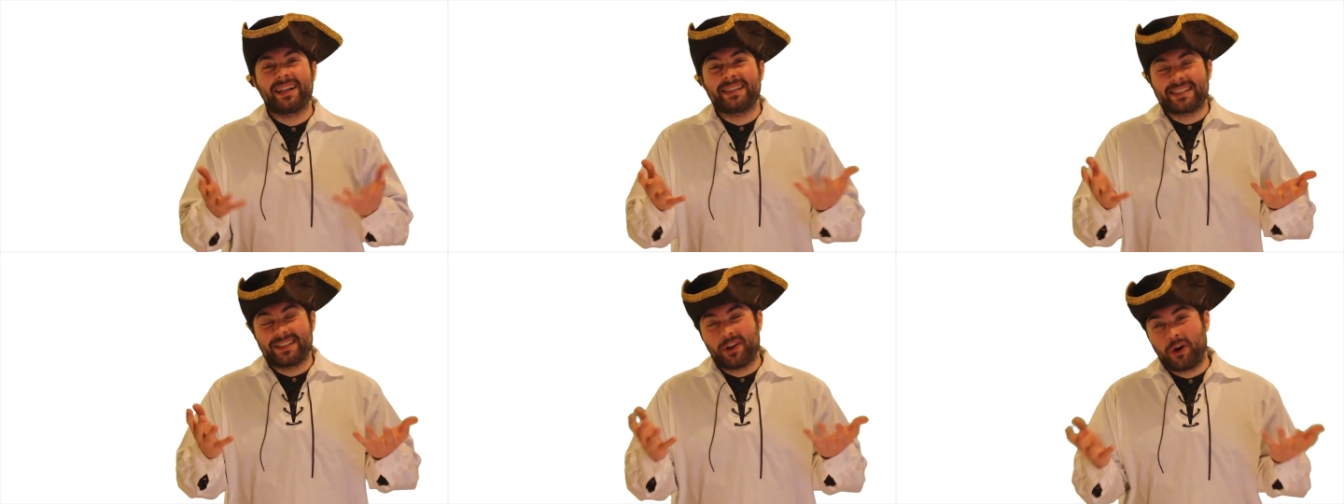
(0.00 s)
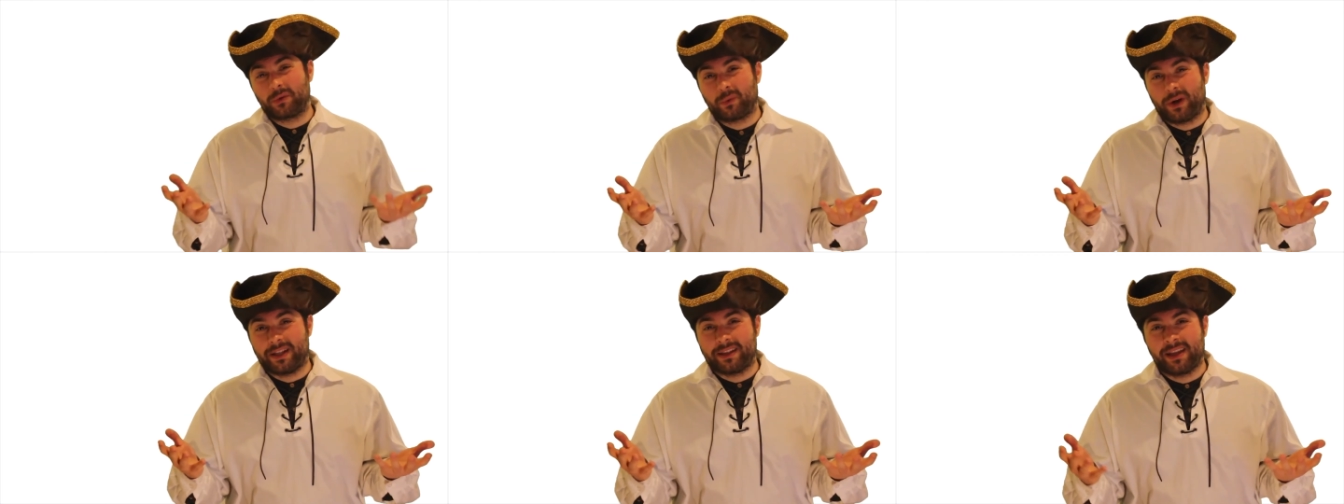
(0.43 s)
it's an odd
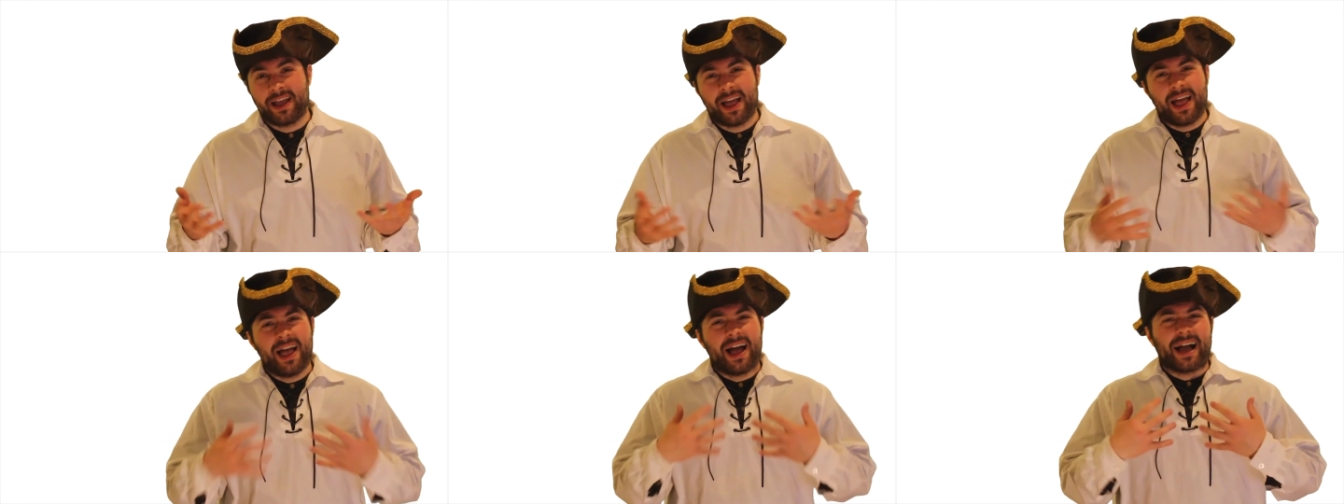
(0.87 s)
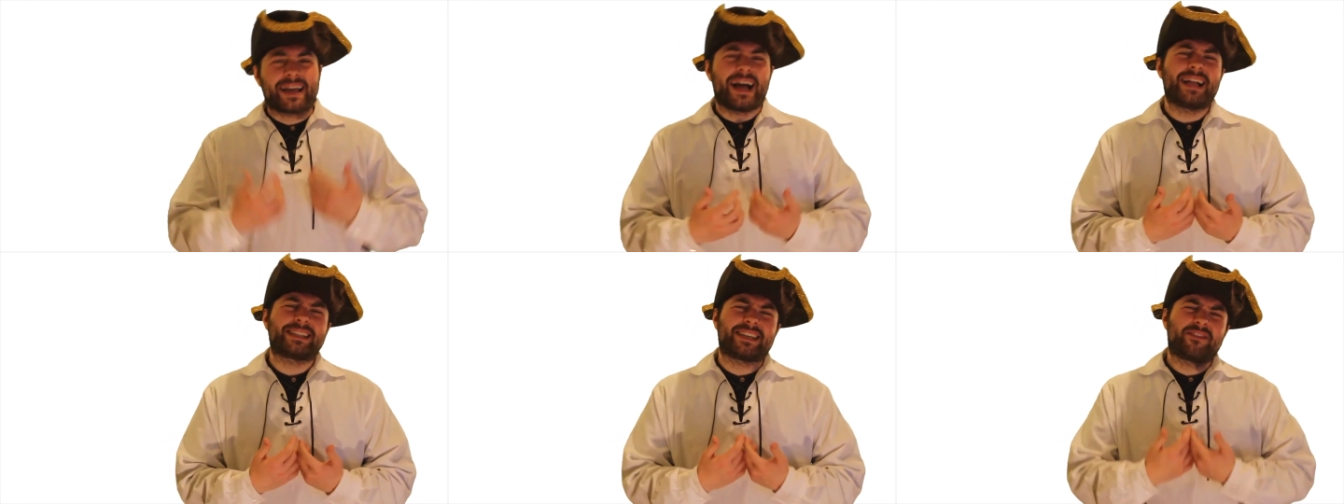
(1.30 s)
one. I
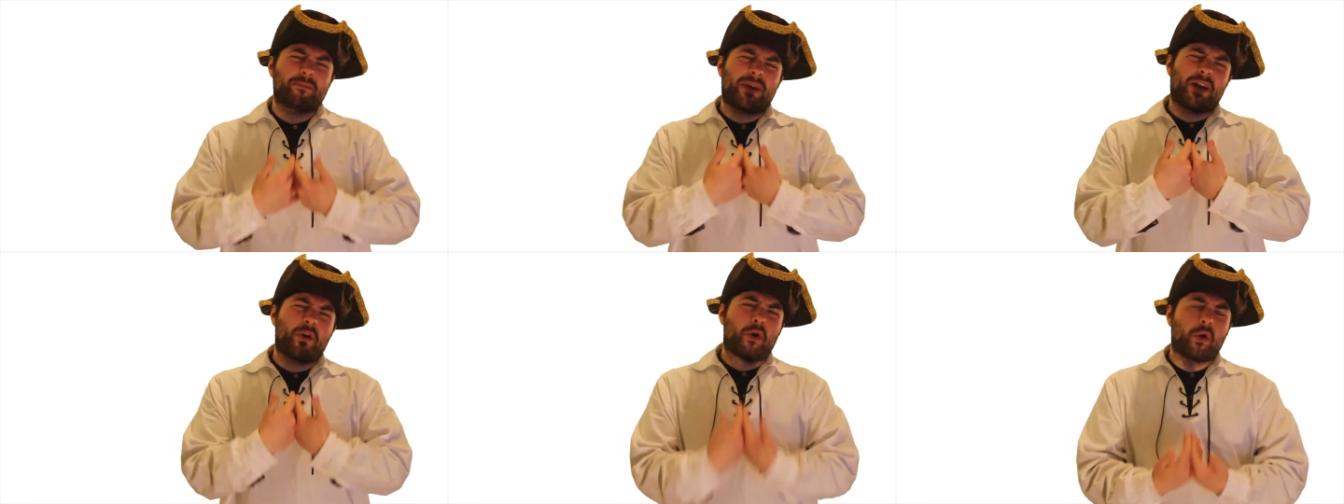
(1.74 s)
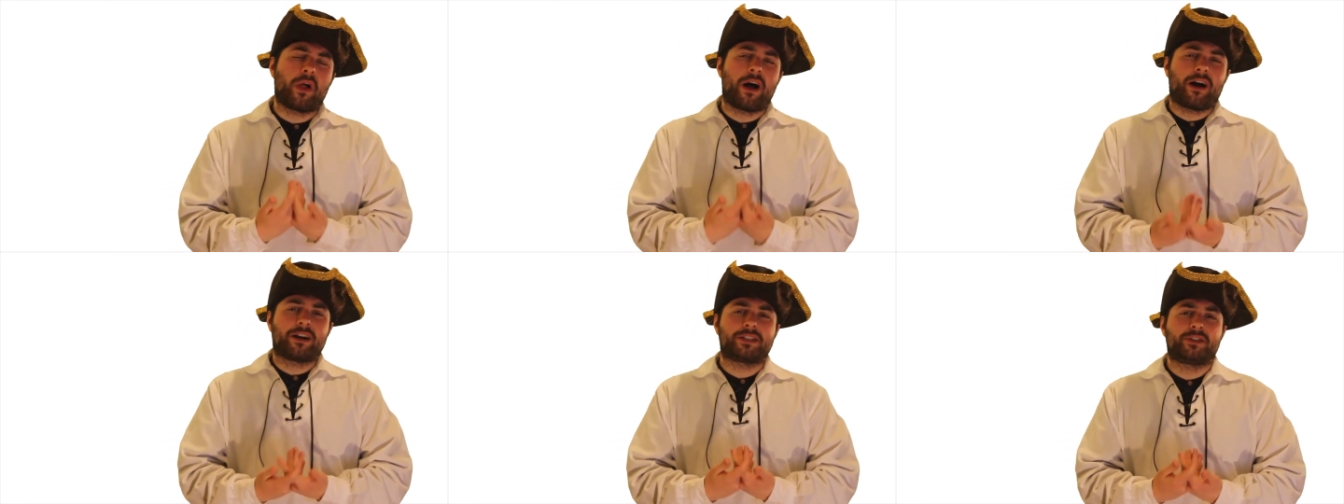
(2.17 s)
can't give it my
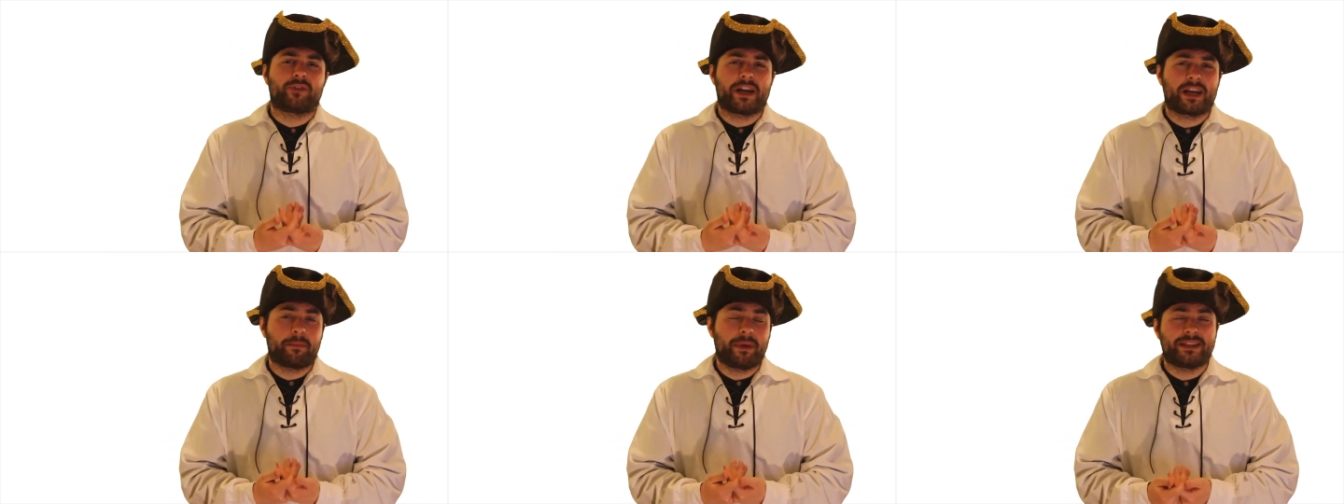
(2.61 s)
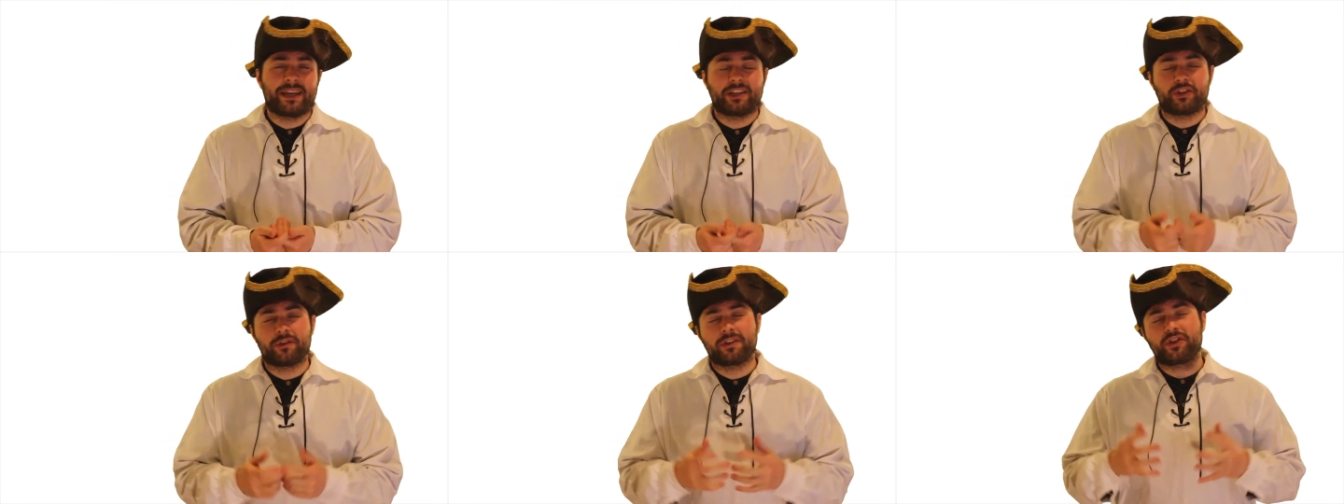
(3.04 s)
wholehearted
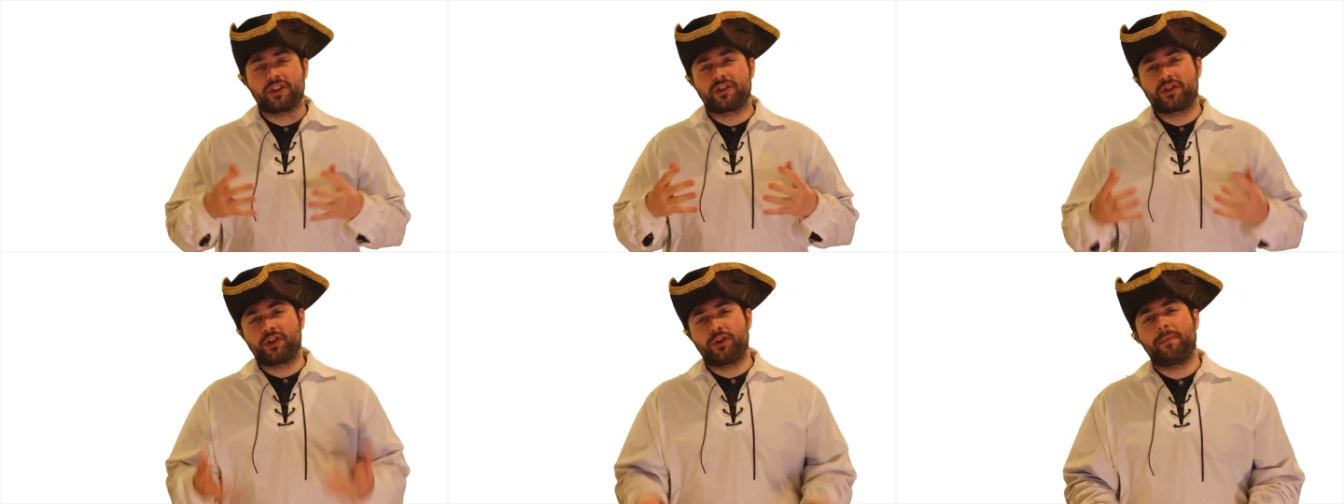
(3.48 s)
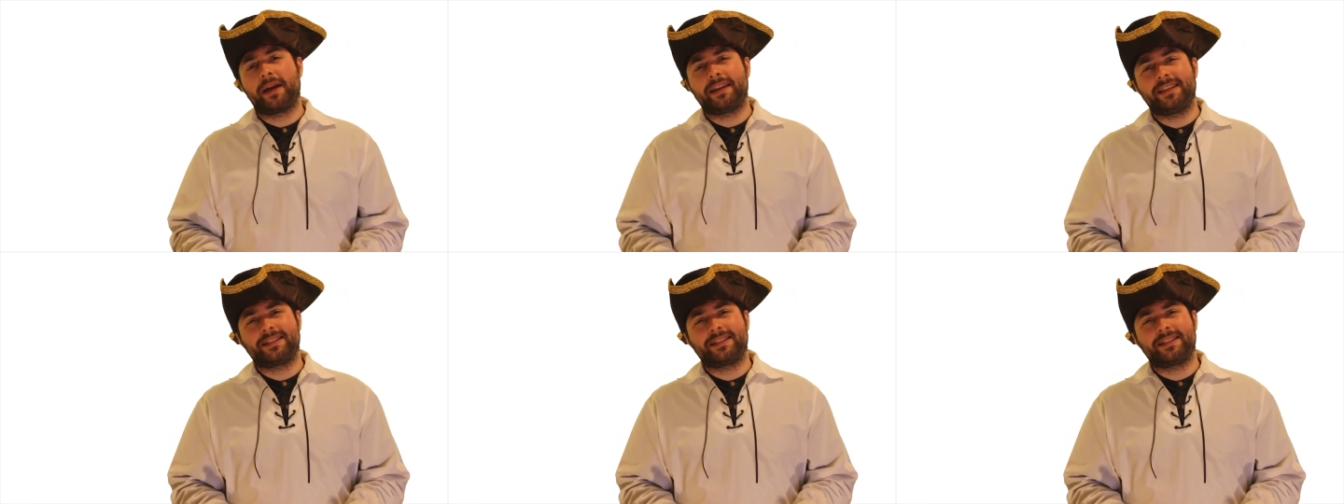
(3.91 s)
recommendation, there's just too many